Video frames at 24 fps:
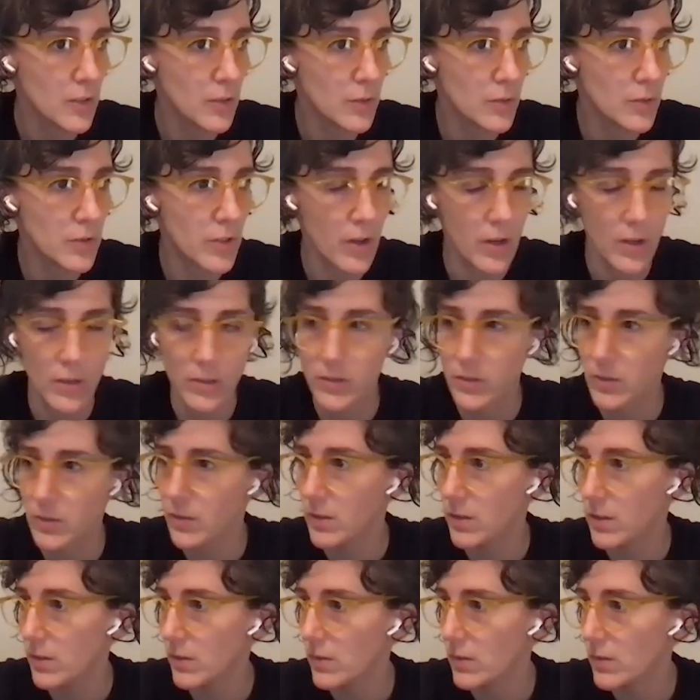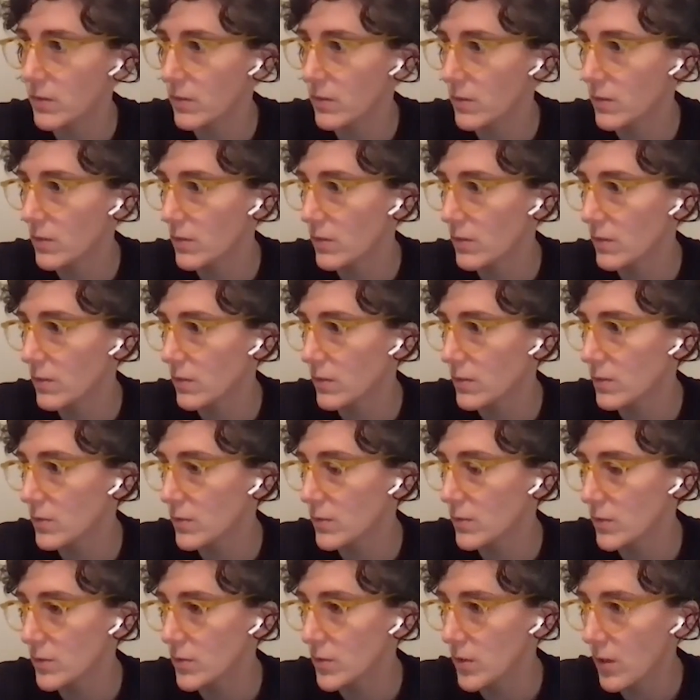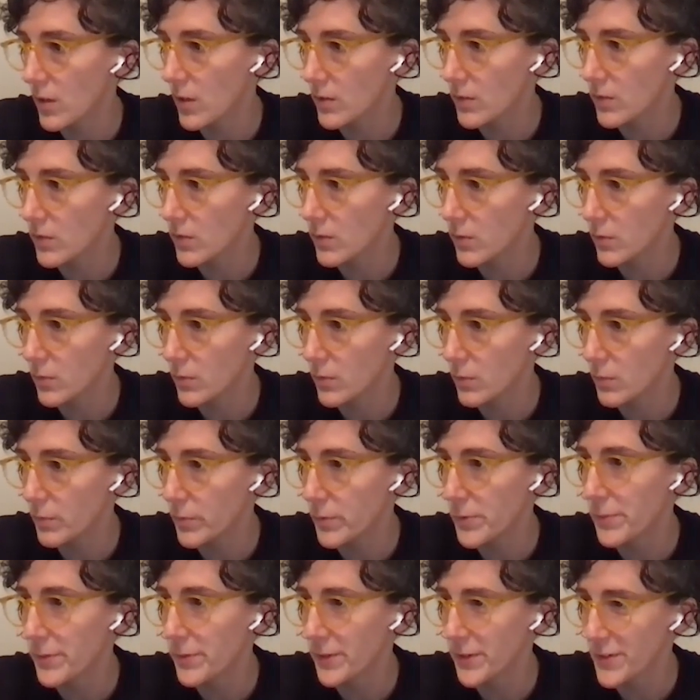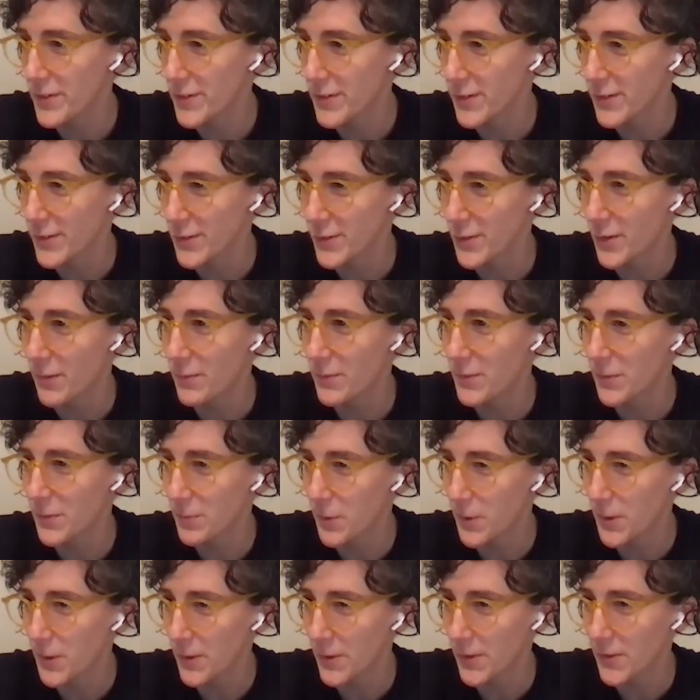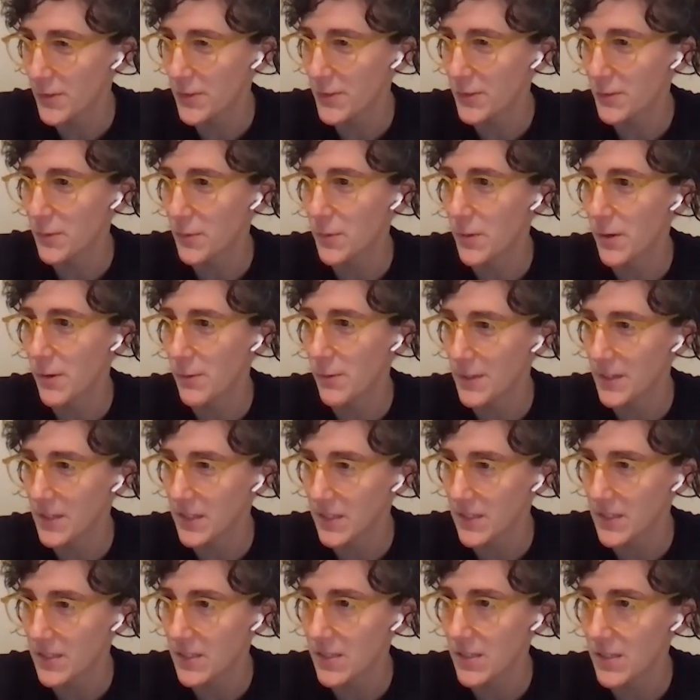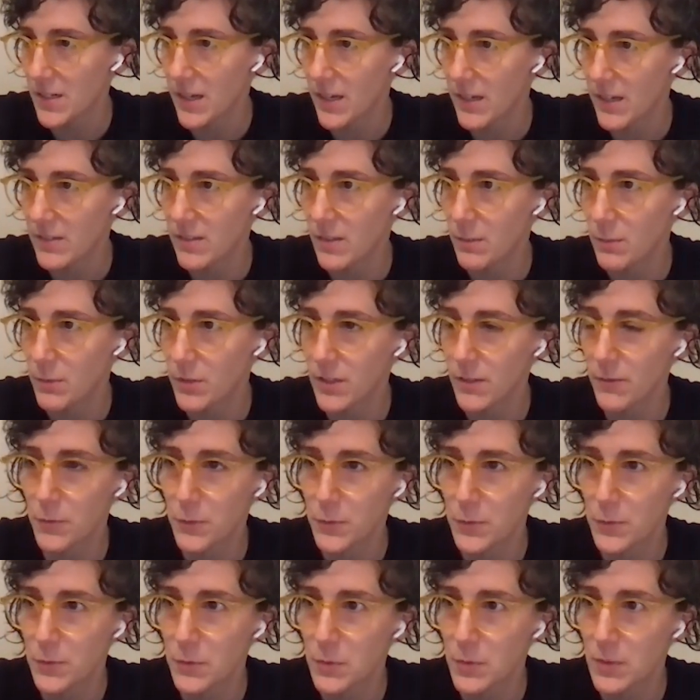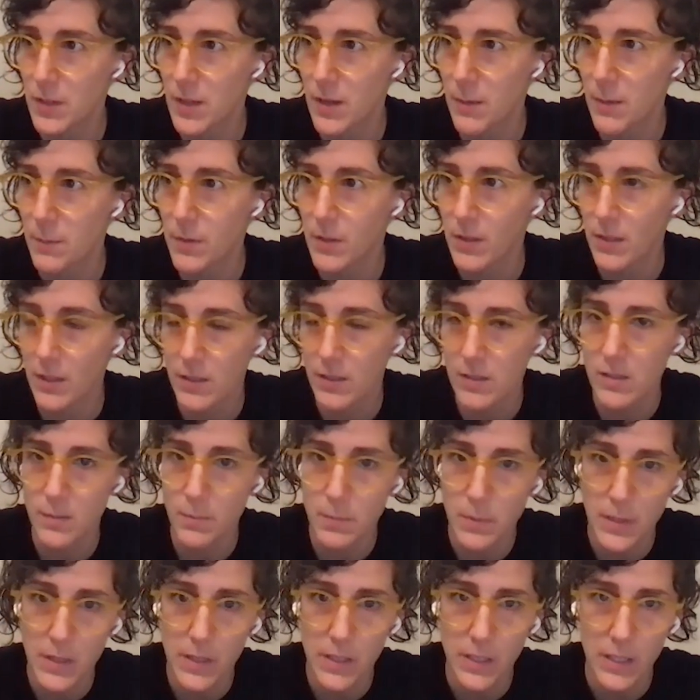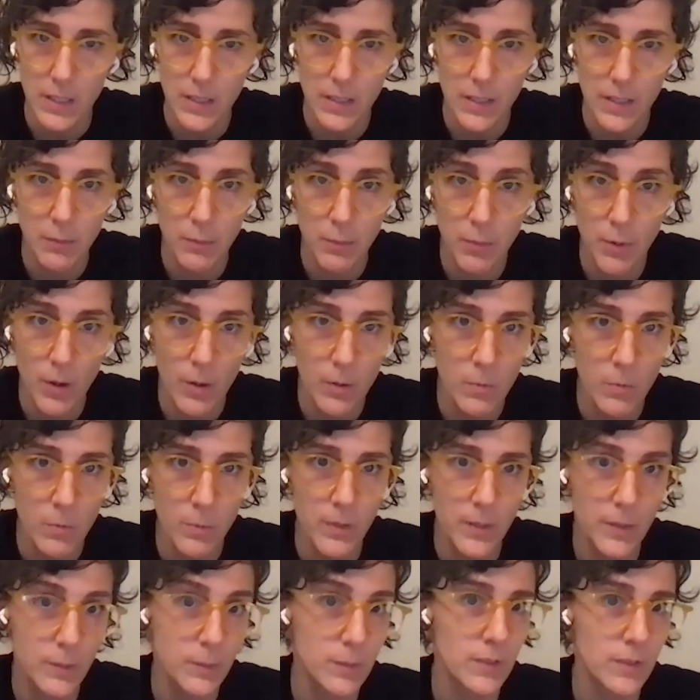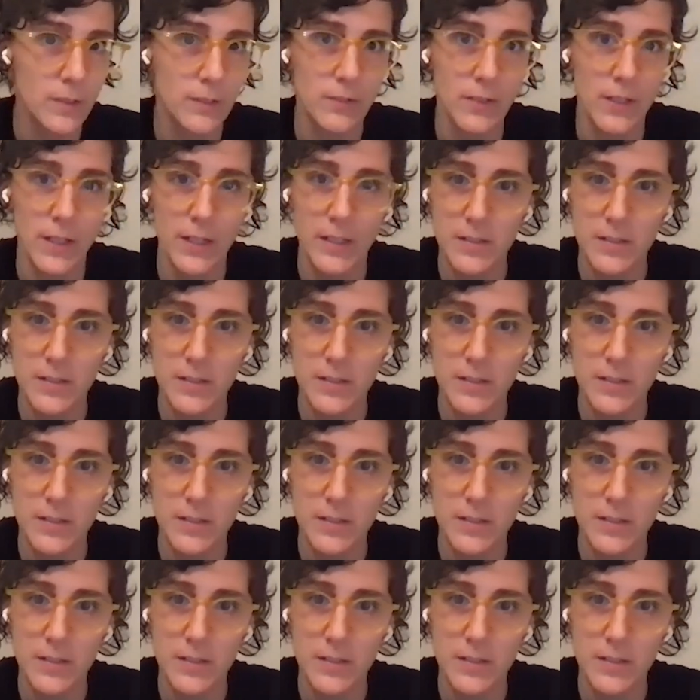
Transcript: you talk to you talk to boomers or Trump supporters or Republicans and ask them the difference between empathy and sympathy, and they probably won't be able to even